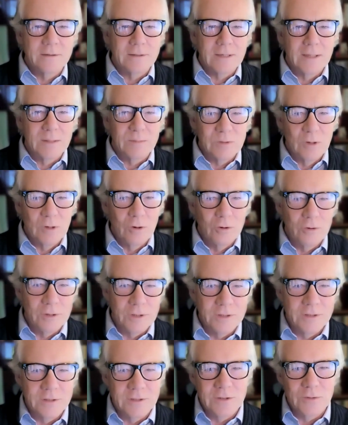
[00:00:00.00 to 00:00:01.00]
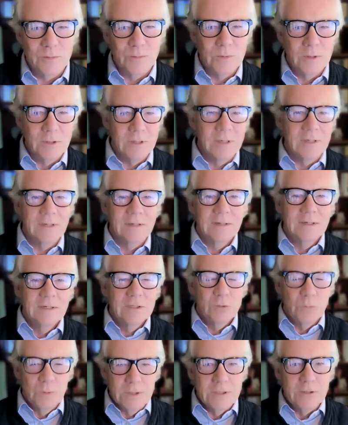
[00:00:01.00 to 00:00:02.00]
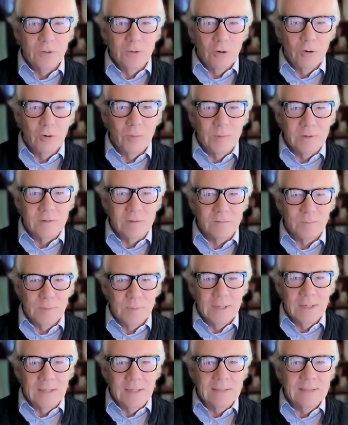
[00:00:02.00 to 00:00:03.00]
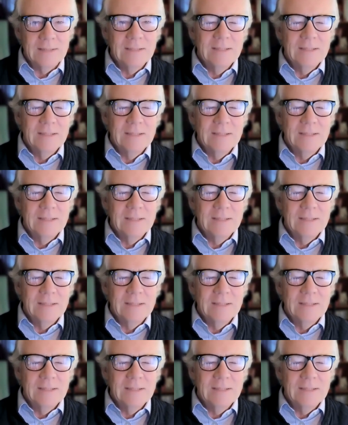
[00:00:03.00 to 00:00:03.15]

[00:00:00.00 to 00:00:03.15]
it comes along into my $20 a month plan.